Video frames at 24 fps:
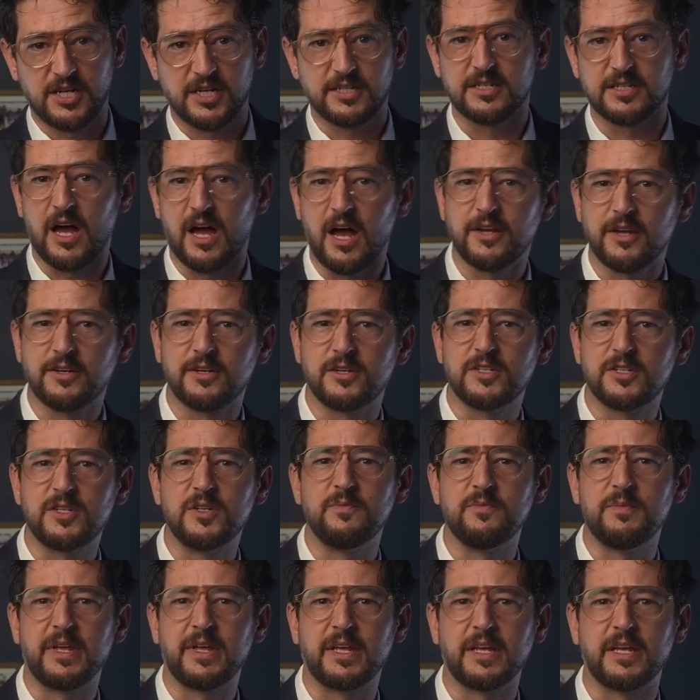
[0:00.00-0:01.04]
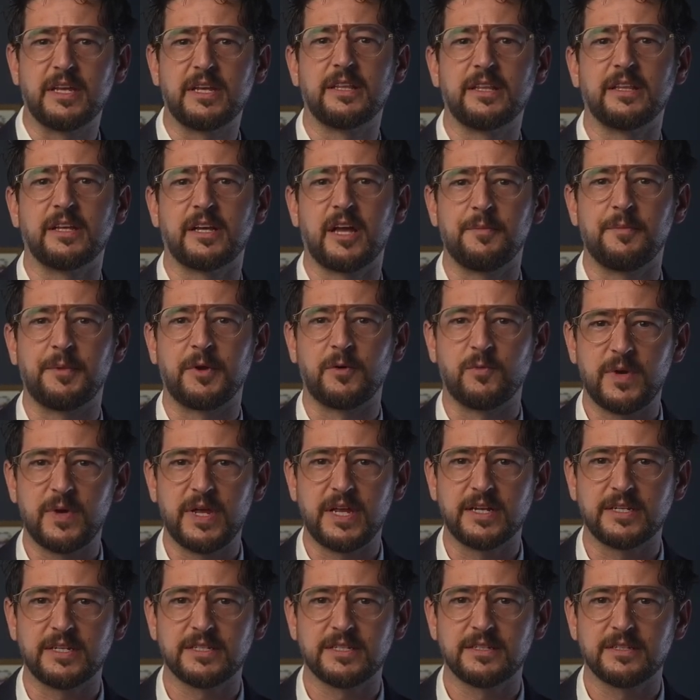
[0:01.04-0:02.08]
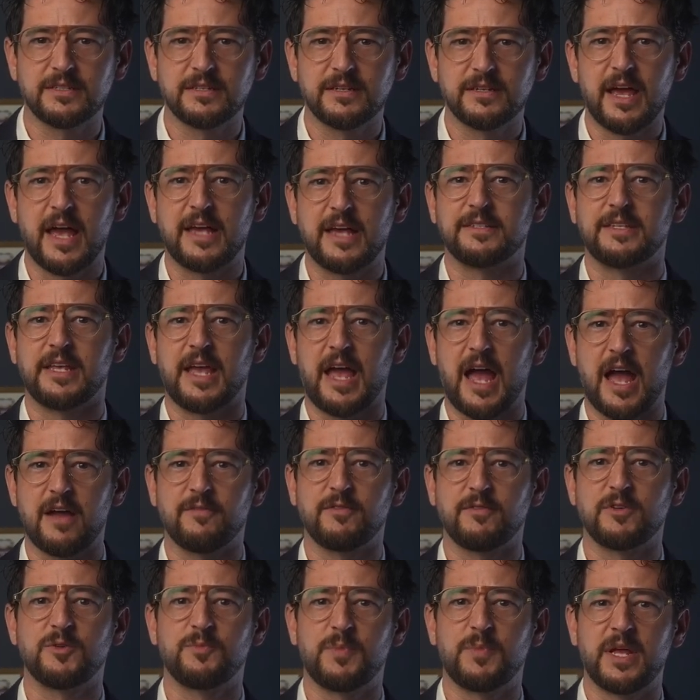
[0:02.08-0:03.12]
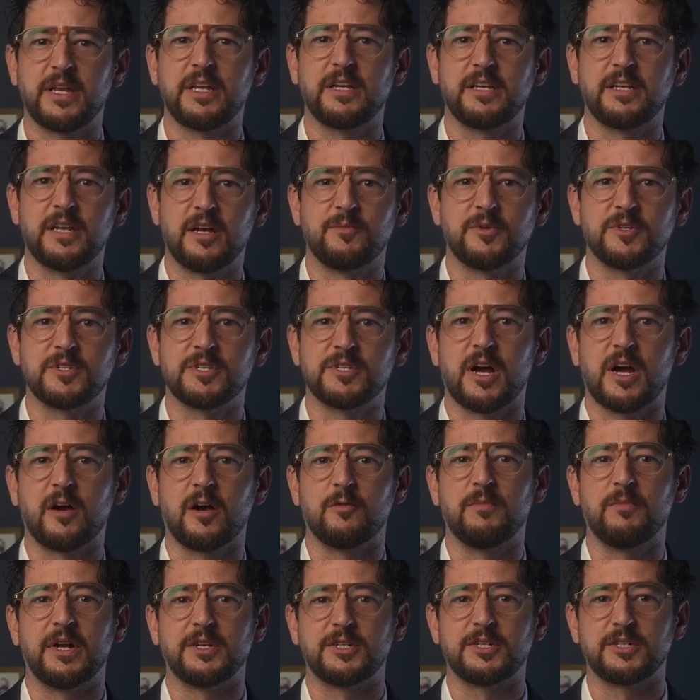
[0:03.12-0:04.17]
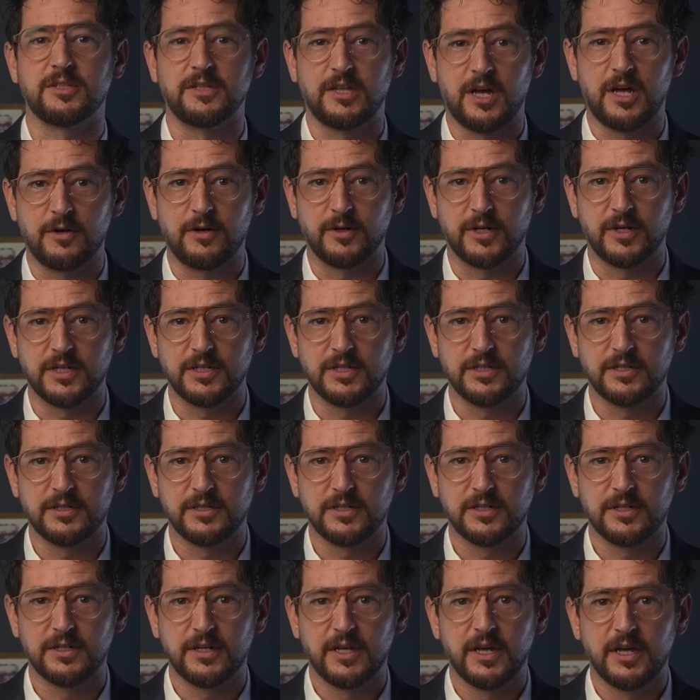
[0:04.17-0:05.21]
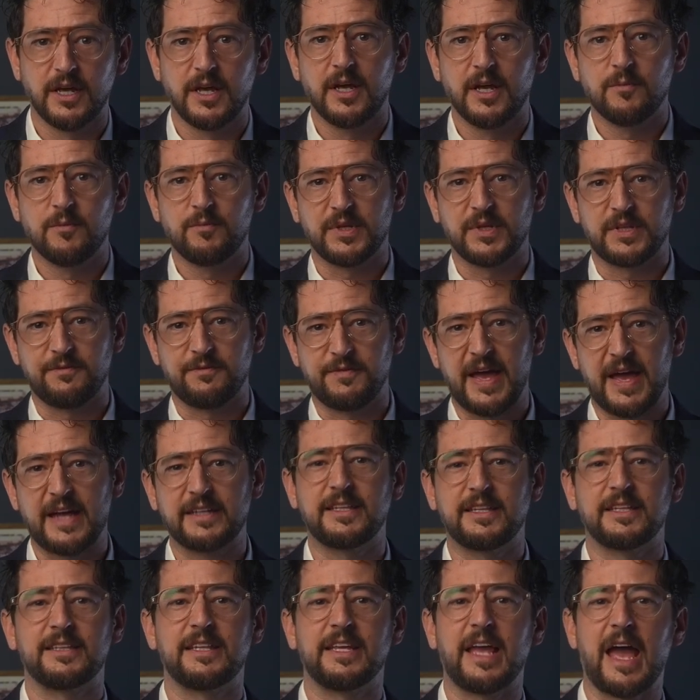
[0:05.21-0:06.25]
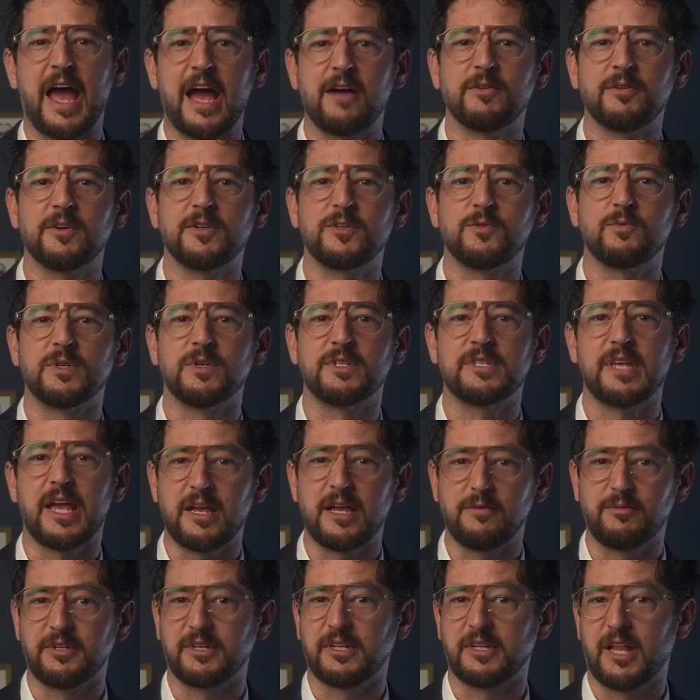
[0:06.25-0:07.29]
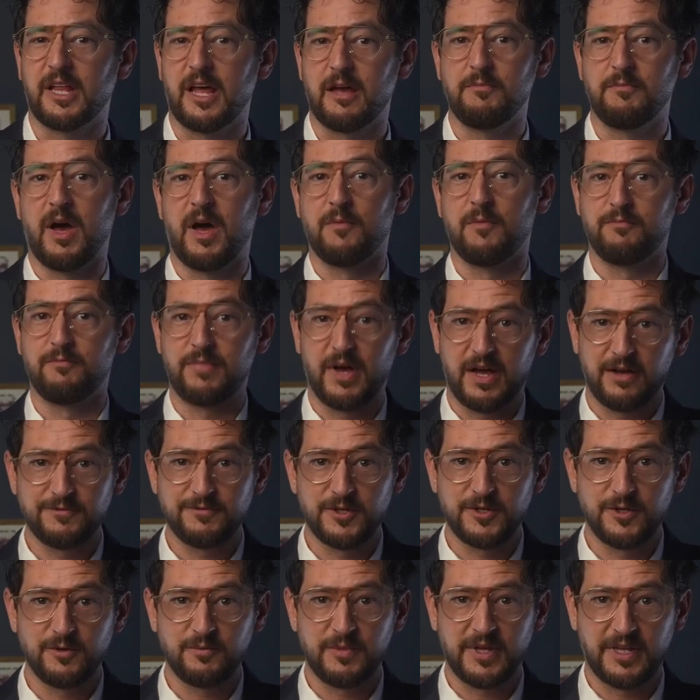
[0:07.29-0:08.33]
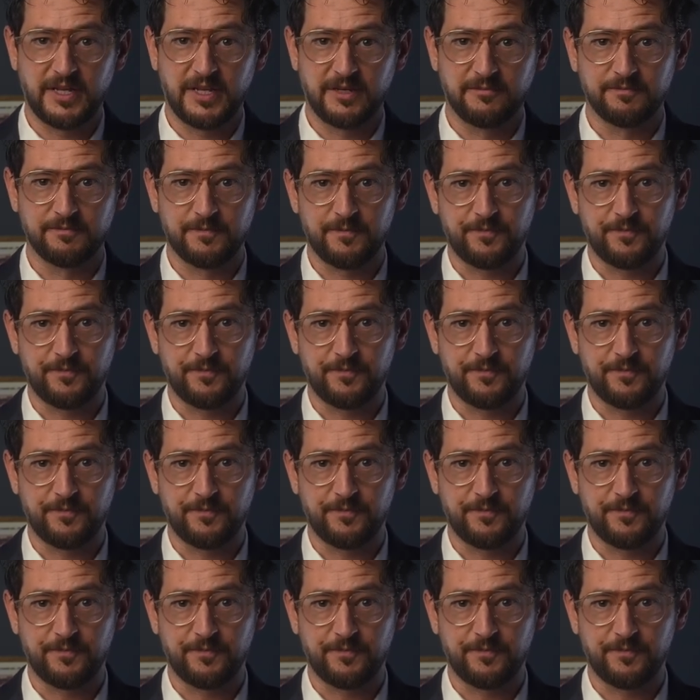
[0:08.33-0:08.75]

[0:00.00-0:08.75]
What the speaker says: under $2 million in the coming weeks, as the average pending numbers are much lower. But the fact that the average was able to climb above $2 million